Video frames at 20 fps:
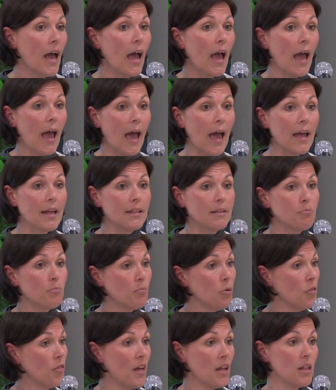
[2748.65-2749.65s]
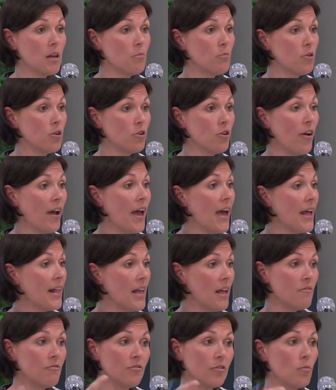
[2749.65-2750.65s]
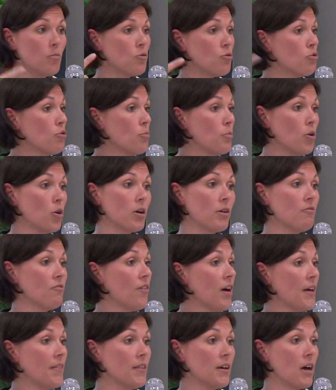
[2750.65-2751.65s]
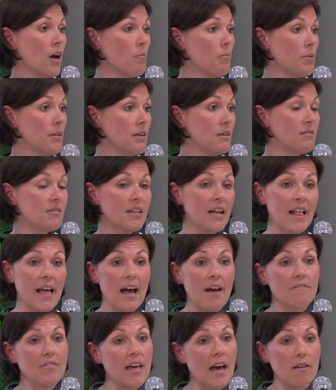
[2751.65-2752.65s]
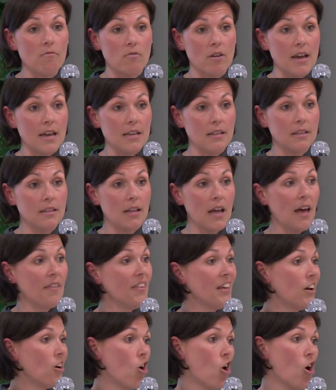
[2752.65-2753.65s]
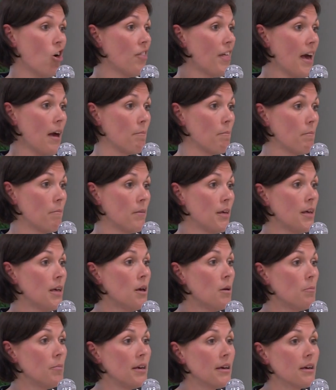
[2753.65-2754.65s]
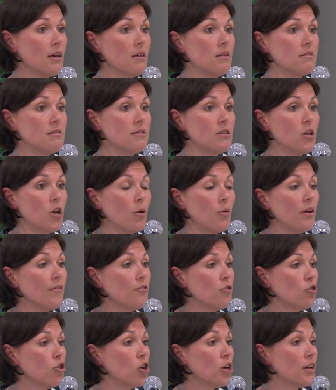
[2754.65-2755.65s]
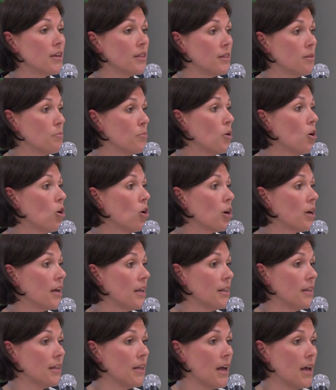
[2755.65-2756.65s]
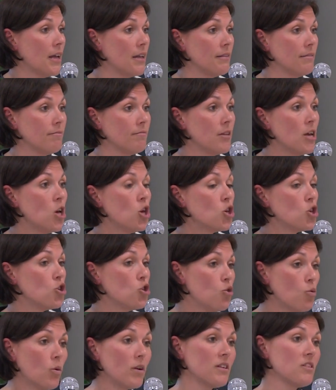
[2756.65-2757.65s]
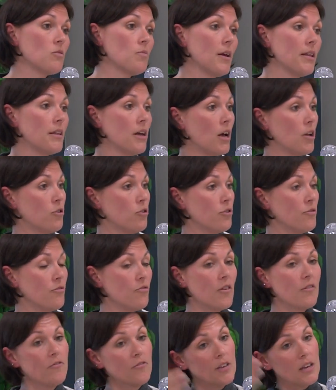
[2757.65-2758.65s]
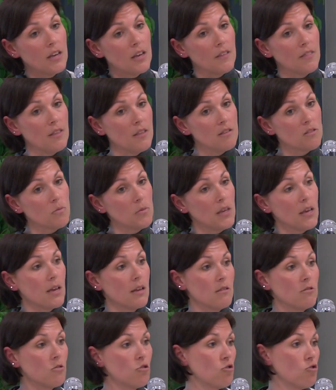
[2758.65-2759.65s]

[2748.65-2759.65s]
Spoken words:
and put that number in your head and flip through the book and find the companies that have that rate, and then call them. Because, if you look at the book and you want to spend $150 and this plan's